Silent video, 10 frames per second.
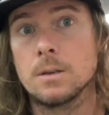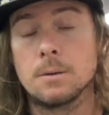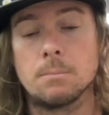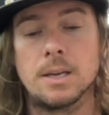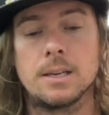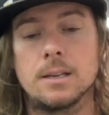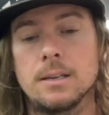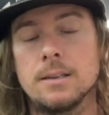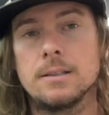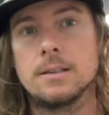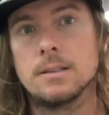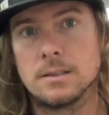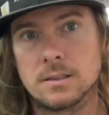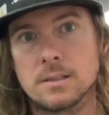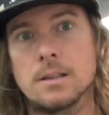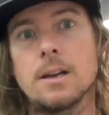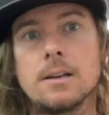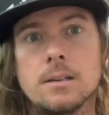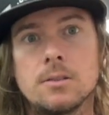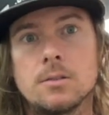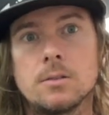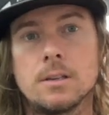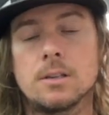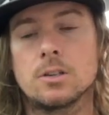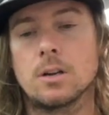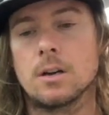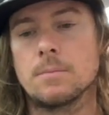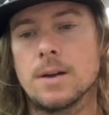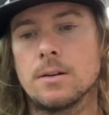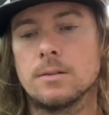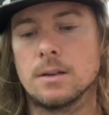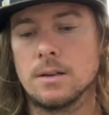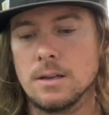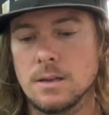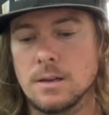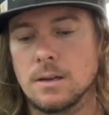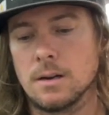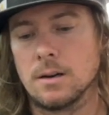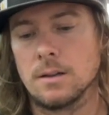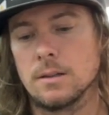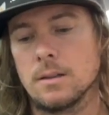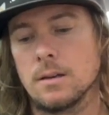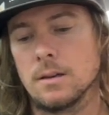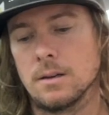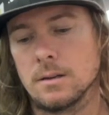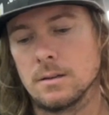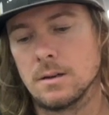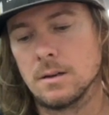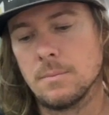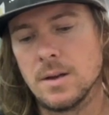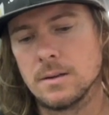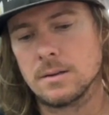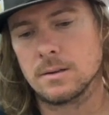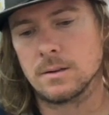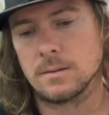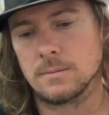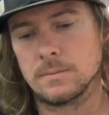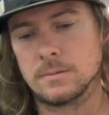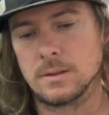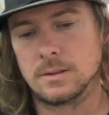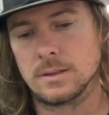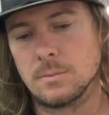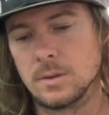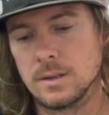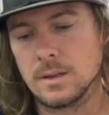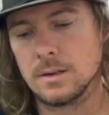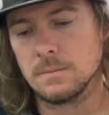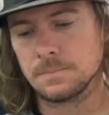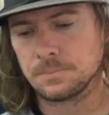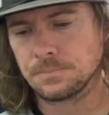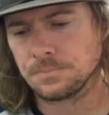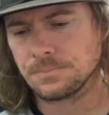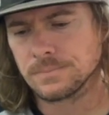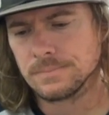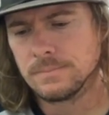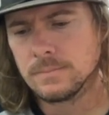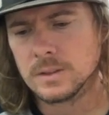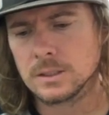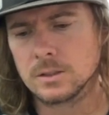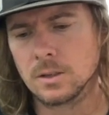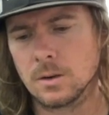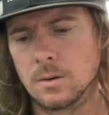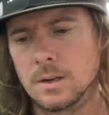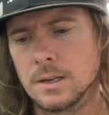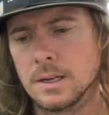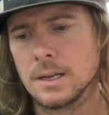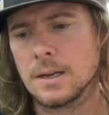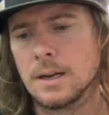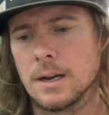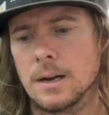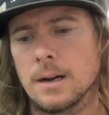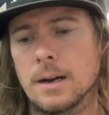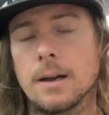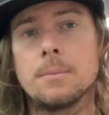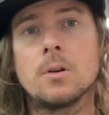make it easy to just slide into the shock mount on the hub or assembly there. So I'm